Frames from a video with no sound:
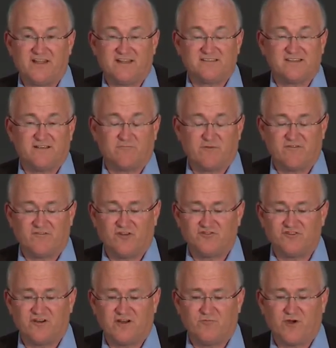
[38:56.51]
That's a
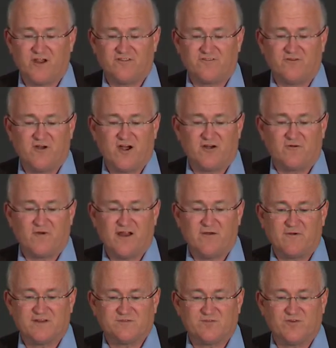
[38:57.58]
revolutionary breakthrough, heart rate,
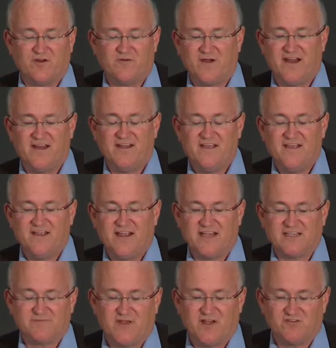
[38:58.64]
respiratory rate,
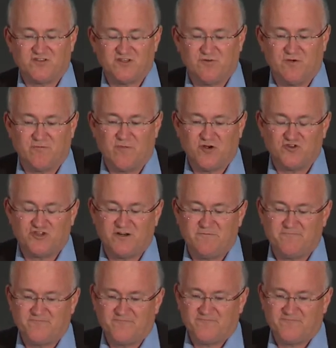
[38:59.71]
SpO2, and motion.